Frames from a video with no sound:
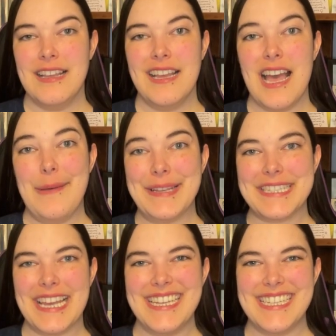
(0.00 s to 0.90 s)
I'm
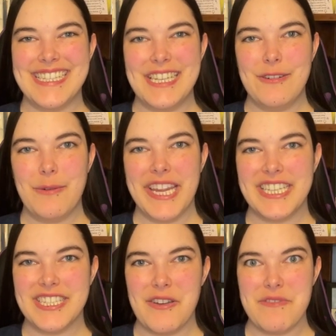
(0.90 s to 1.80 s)
excited to see where we get
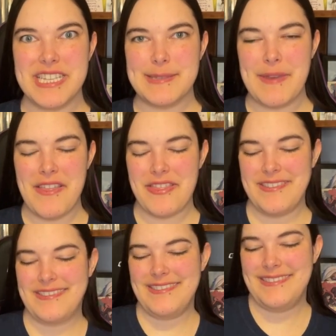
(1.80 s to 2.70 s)
to go this
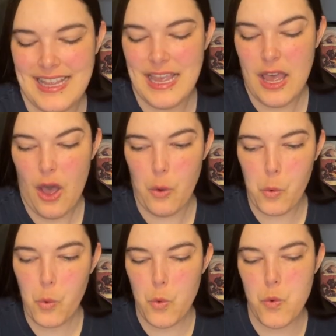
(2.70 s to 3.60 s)
month.
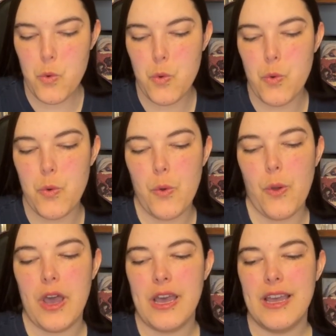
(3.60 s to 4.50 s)

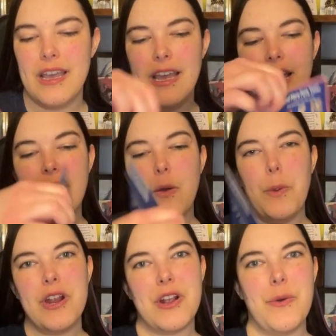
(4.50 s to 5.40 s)
Ooh,
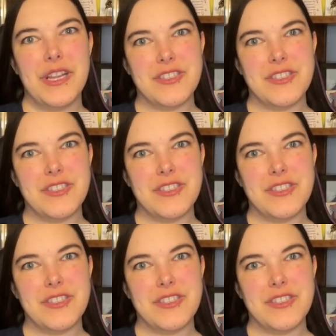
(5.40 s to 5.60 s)
we are going to